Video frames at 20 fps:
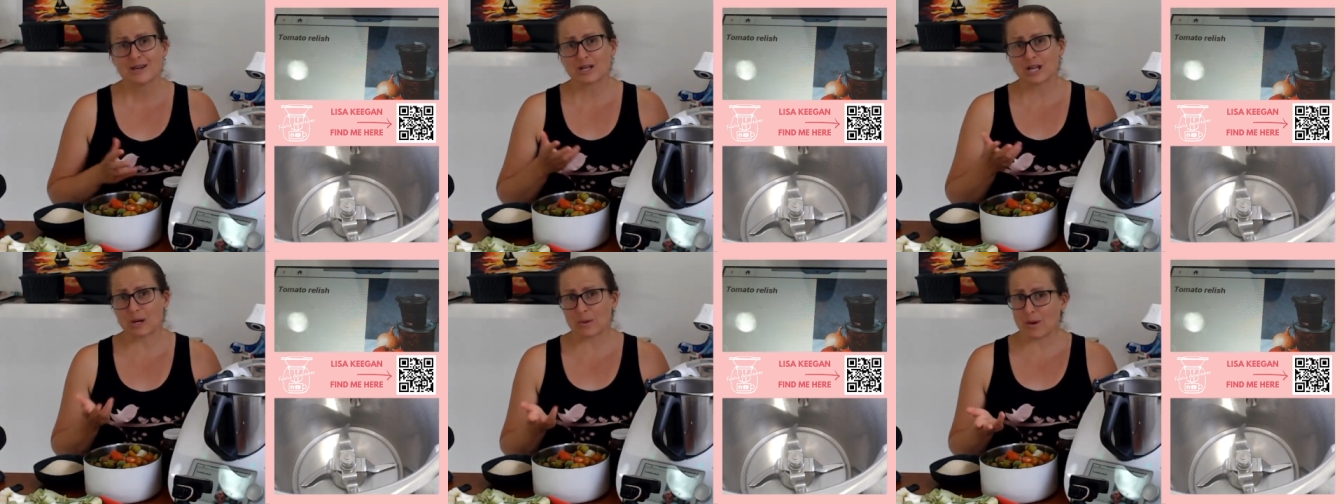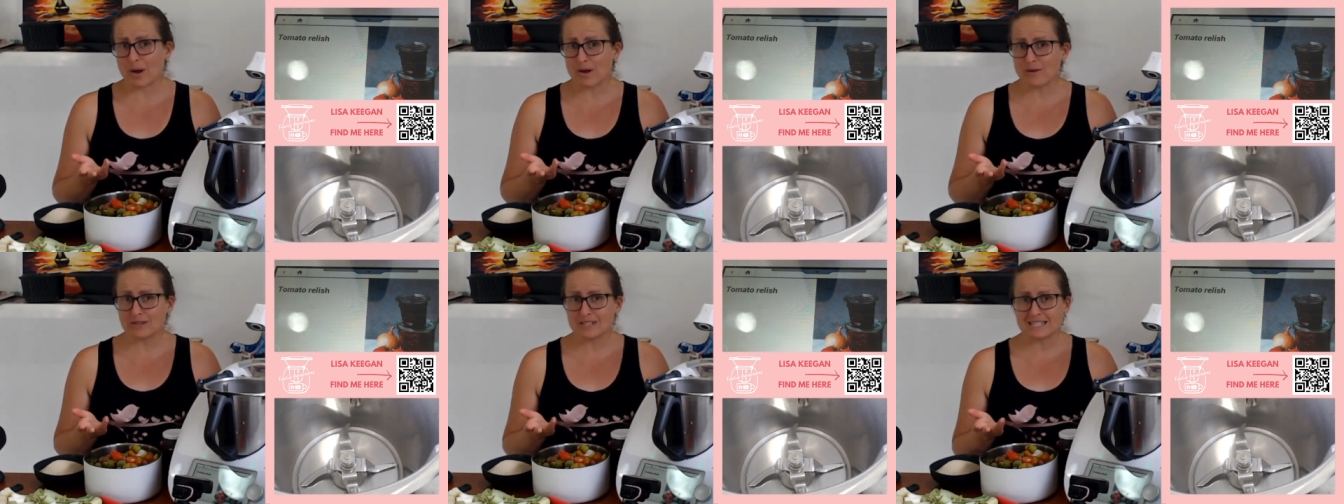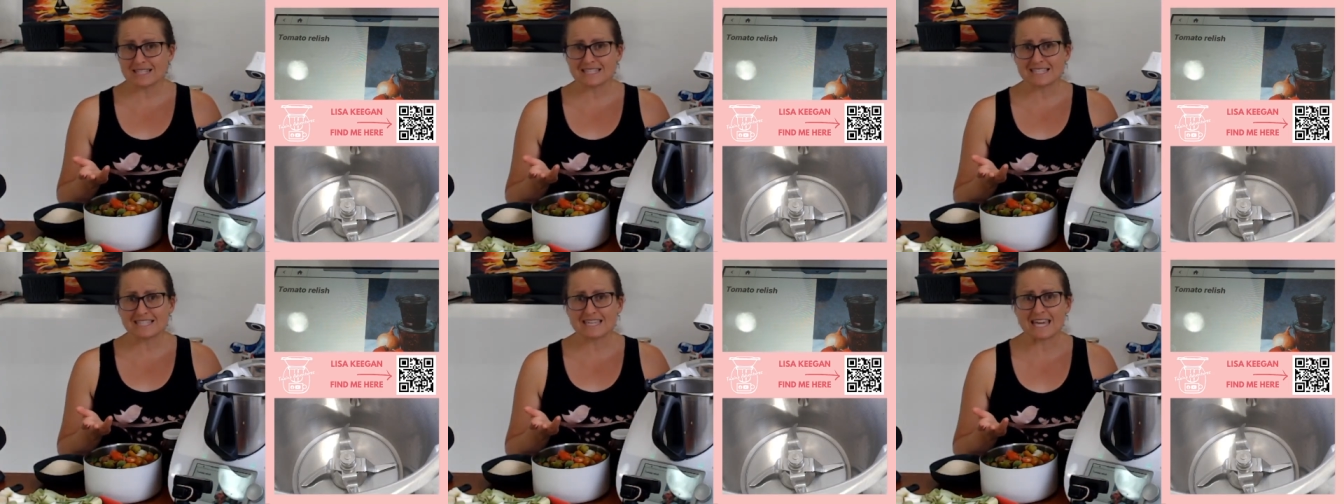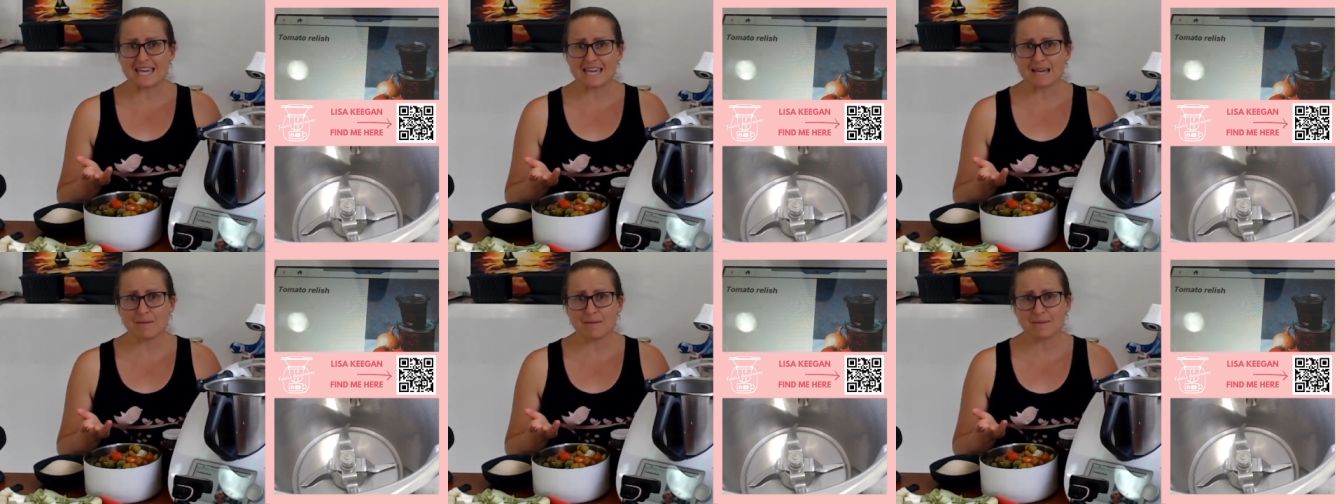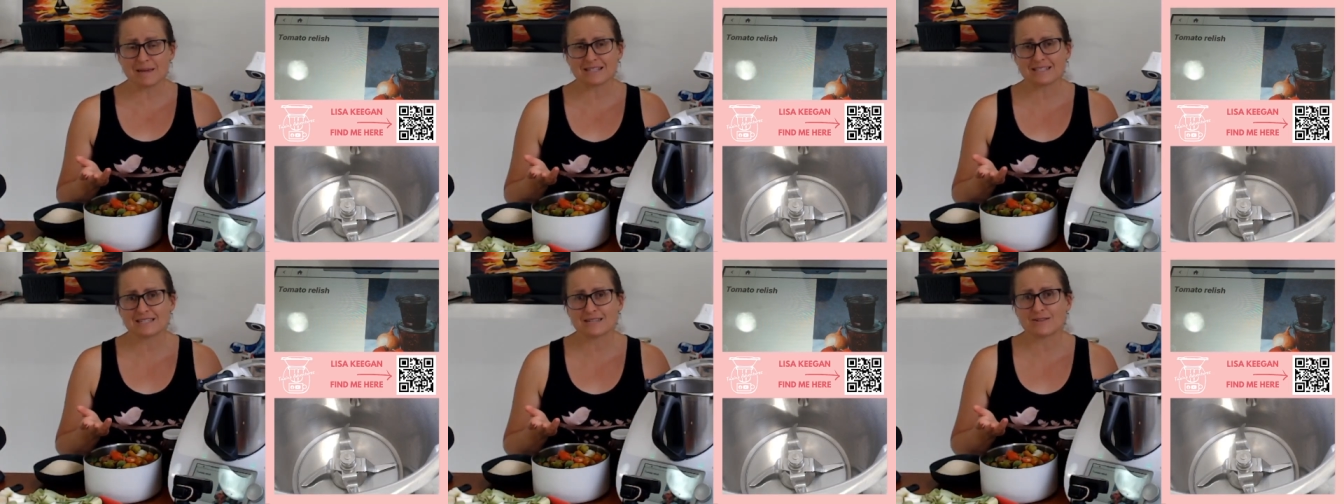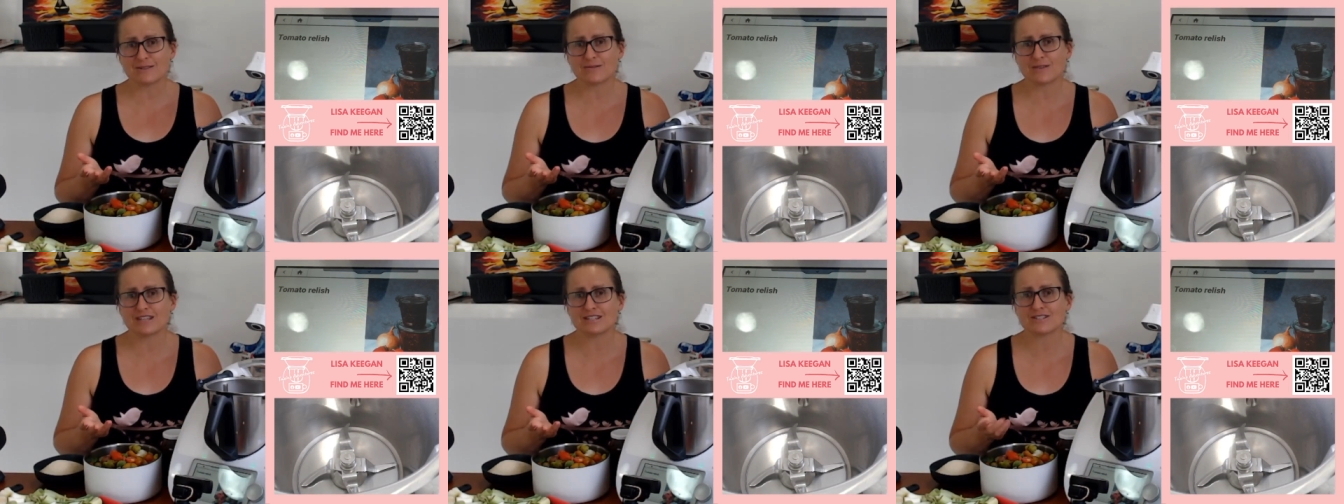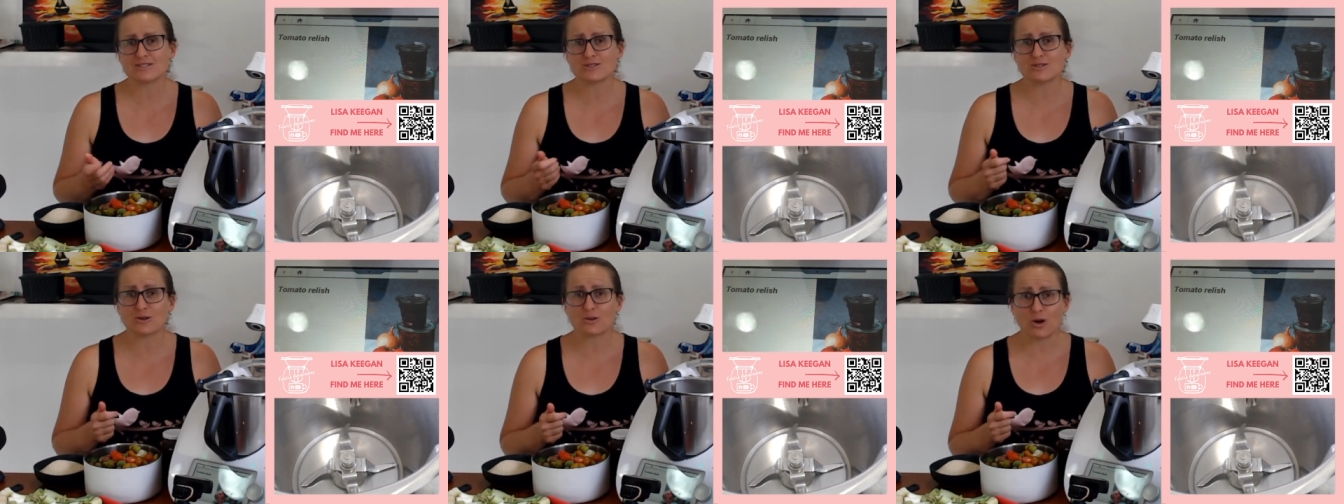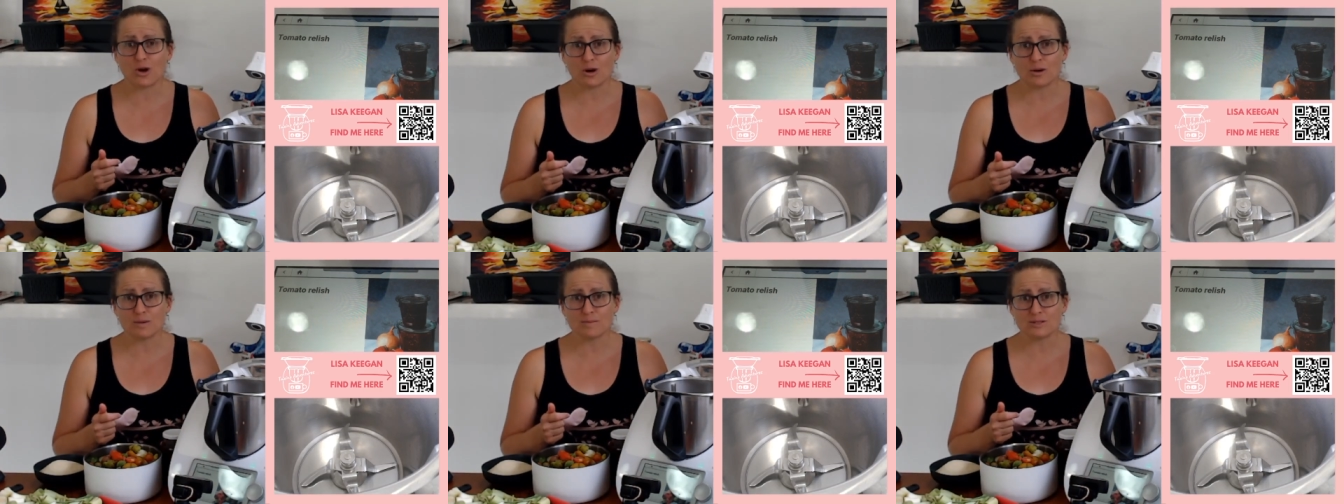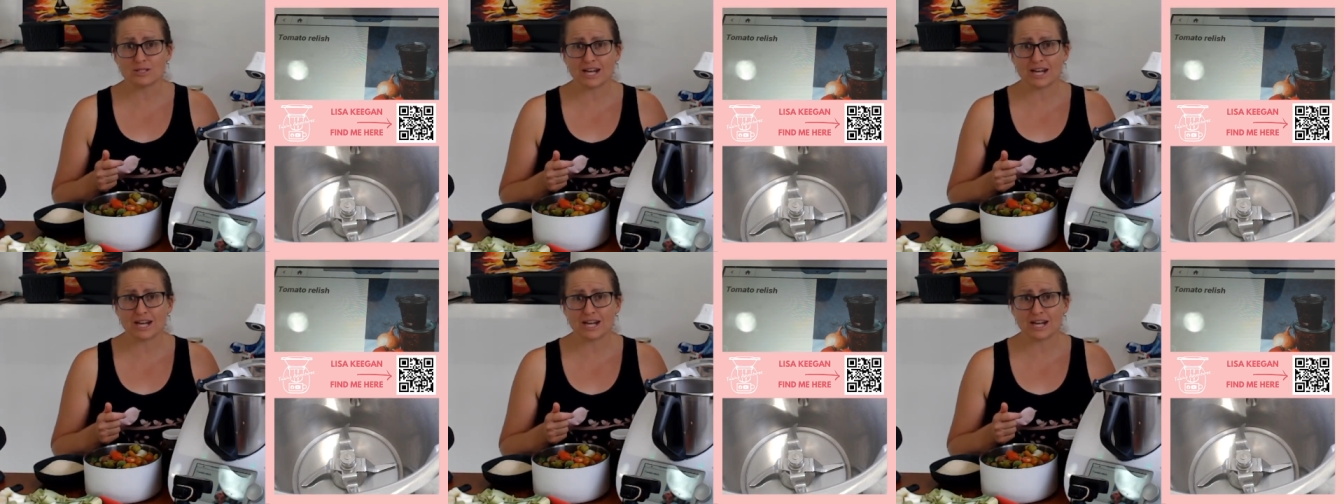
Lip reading: Go over to tmxingadventures.com.au